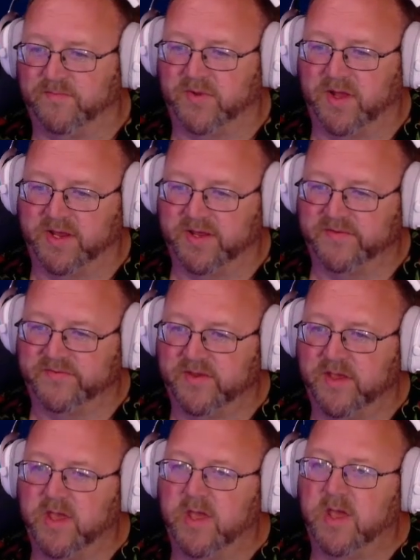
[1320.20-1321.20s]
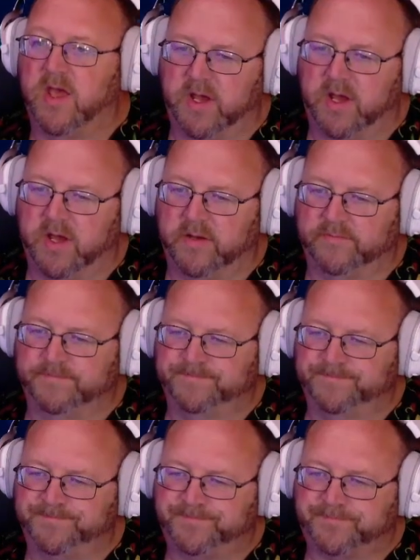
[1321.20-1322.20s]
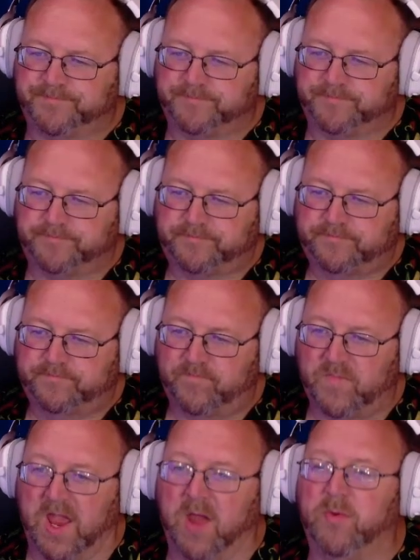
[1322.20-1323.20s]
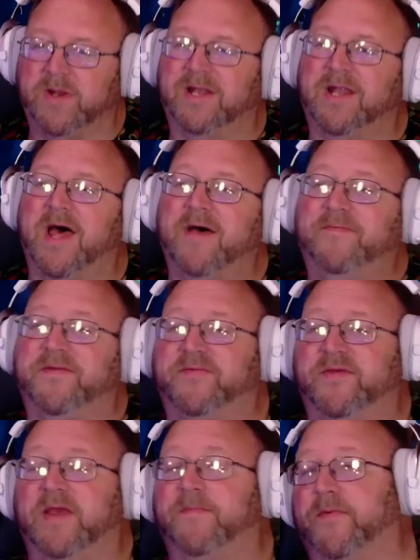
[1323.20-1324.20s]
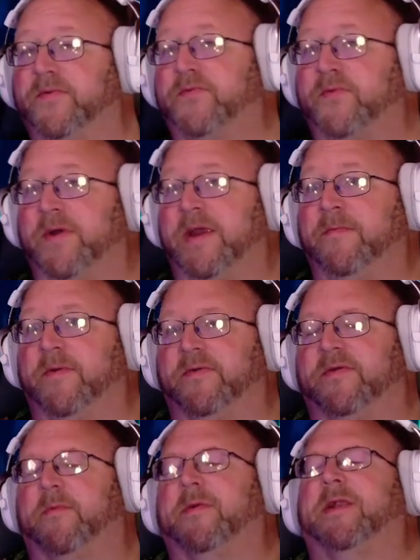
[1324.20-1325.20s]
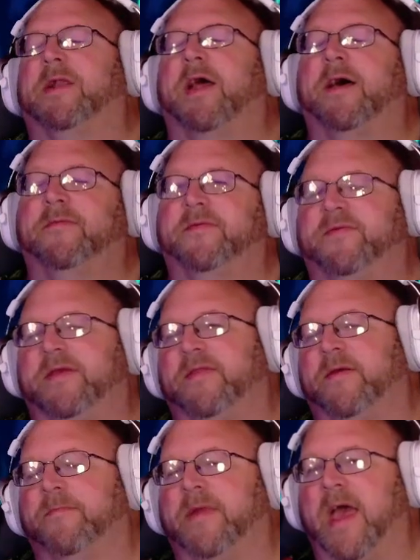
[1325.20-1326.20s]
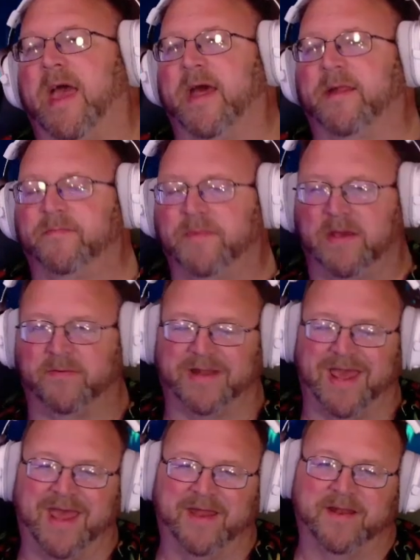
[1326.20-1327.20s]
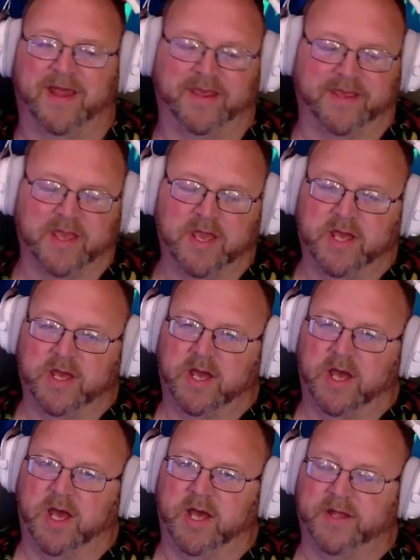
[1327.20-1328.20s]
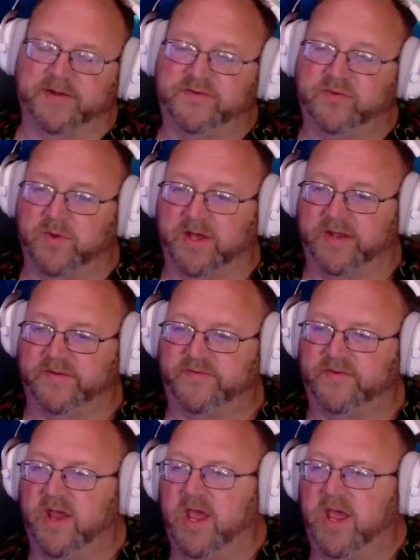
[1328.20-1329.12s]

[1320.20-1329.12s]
plugins. I would love to see for streamers, I would love to see them be able to add like Twitch.